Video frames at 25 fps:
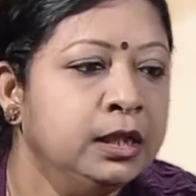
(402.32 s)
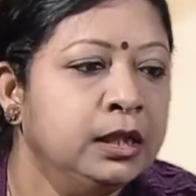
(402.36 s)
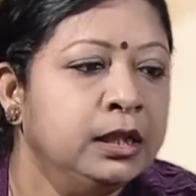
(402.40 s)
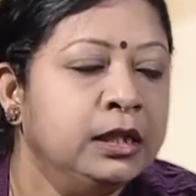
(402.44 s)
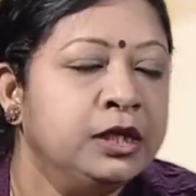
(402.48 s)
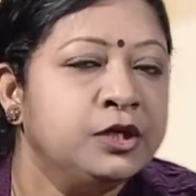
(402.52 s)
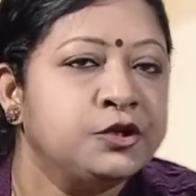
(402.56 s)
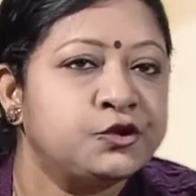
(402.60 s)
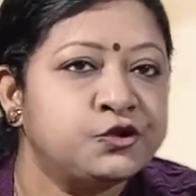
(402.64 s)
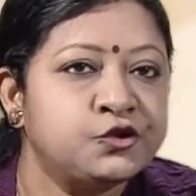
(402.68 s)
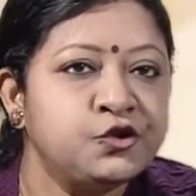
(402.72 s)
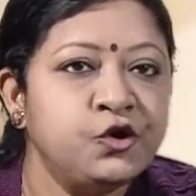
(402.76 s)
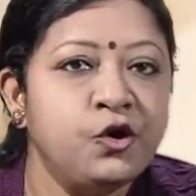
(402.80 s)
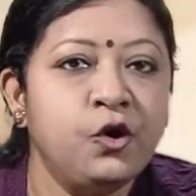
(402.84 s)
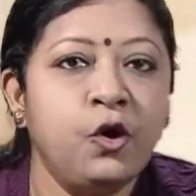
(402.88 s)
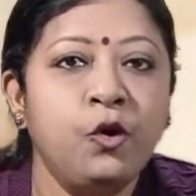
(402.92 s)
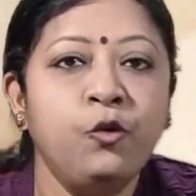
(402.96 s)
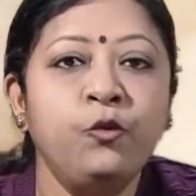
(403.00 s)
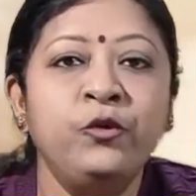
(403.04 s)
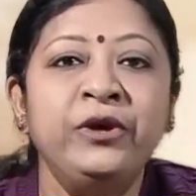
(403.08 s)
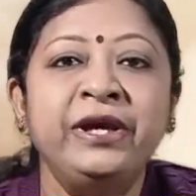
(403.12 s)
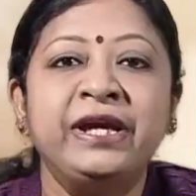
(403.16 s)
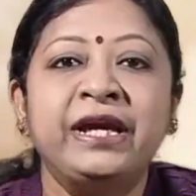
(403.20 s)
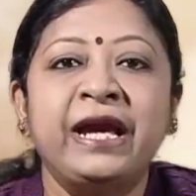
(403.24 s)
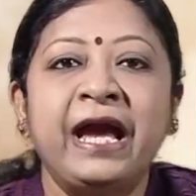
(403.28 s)
So,
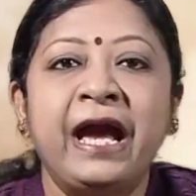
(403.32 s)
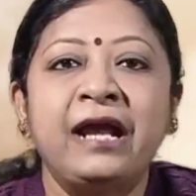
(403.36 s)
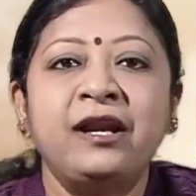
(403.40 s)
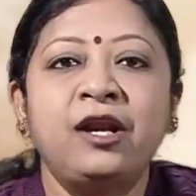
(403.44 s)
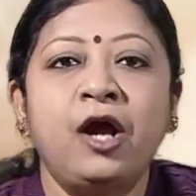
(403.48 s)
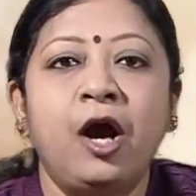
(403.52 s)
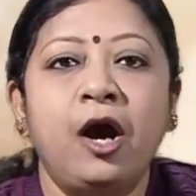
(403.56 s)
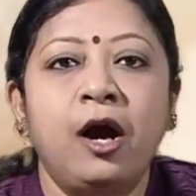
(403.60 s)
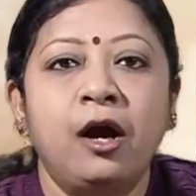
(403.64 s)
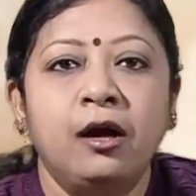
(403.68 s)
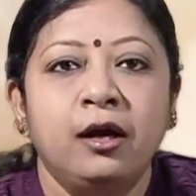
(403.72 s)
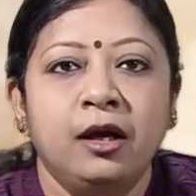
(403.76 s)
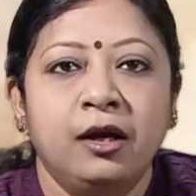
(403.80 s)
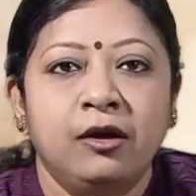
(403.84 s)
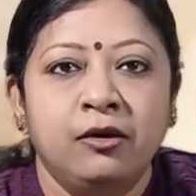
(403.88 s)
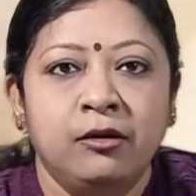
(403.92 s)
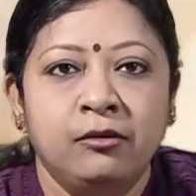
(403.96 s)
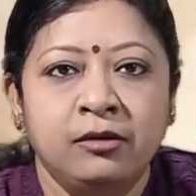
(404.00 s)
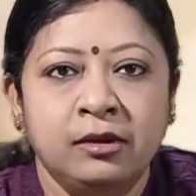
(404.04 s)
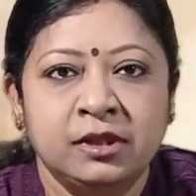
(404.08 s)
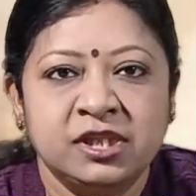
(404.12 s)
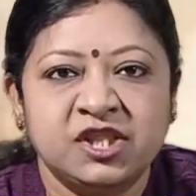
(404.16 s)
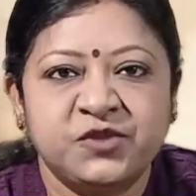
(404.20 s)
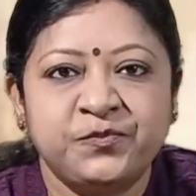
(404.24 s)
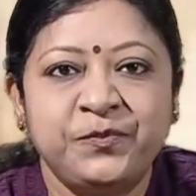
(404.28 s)
we can
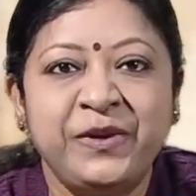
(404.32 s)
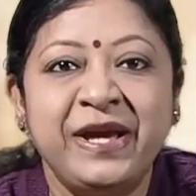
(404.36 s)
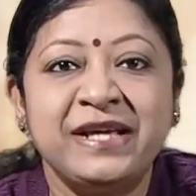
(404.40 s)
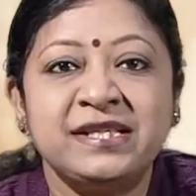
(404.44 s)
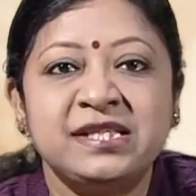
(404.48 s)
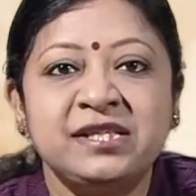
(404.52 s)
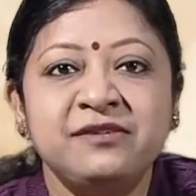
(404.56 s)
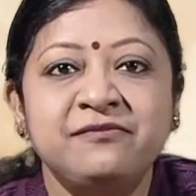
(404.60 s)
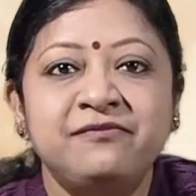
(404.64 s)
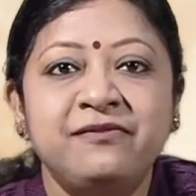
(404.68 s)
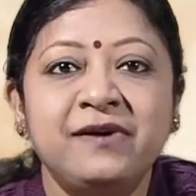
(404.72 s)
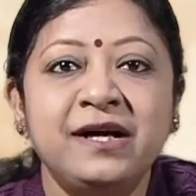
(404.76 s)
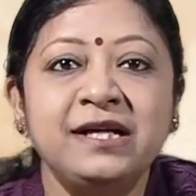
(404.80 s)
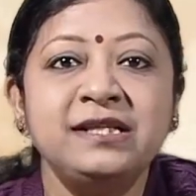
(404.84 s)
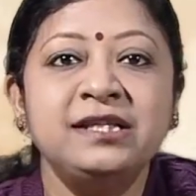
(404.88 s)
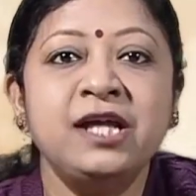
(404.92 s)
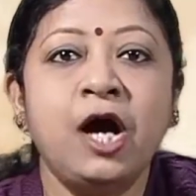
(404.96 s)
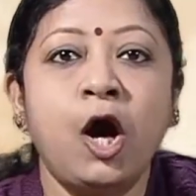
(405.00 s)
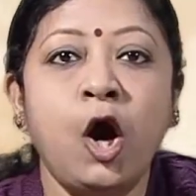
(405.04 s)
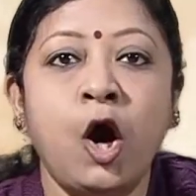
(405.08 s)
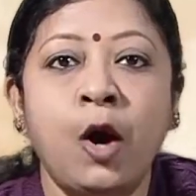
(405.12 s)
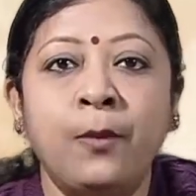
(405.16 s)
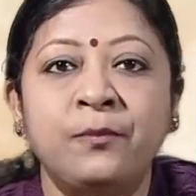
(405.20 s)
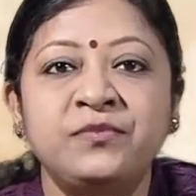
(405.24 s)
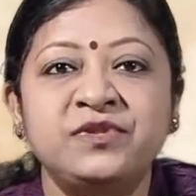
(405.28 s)
specify the
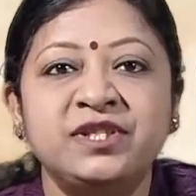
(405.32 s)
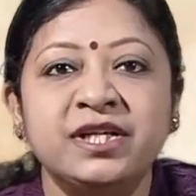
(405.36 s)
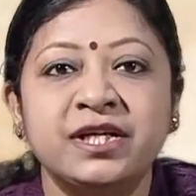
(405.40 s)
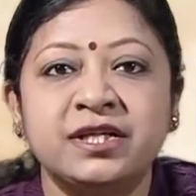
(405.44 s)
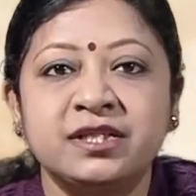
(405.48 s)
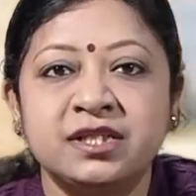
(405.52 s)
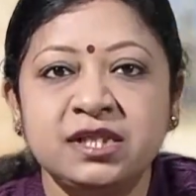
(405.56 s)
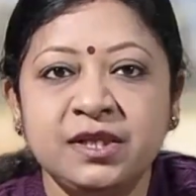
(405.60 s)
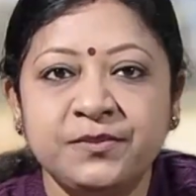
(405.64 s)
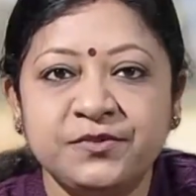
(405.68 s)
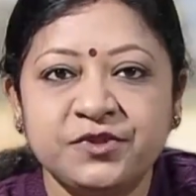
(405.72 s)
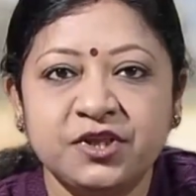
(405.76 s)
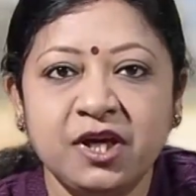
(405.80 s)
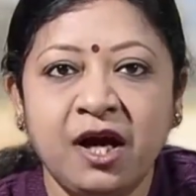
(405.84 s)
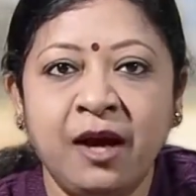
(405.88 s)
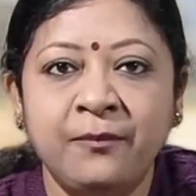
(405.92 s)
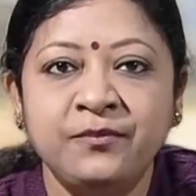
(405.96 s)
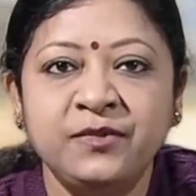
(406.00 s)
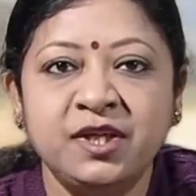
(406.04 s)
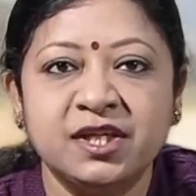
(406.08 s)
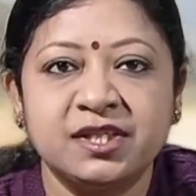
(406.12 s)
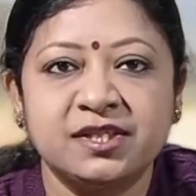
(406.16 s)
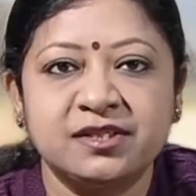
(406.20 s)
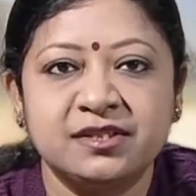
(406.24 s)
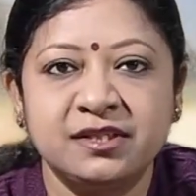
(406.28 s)
objectives of
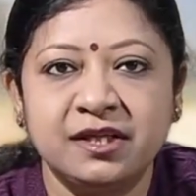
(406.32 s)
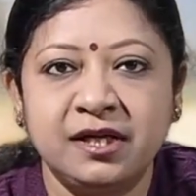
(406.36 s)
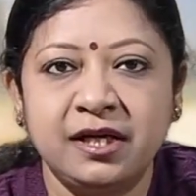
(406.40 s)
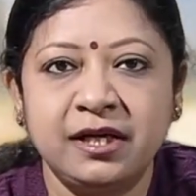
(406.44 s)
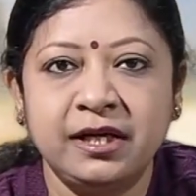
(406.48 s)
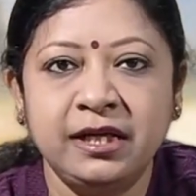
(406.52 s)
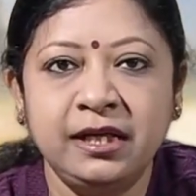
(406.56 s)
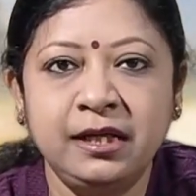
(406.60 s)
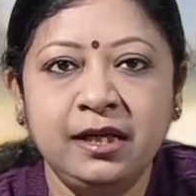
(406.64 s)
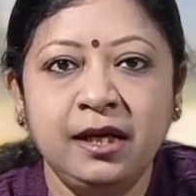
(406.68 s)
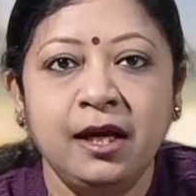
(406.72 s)
the study.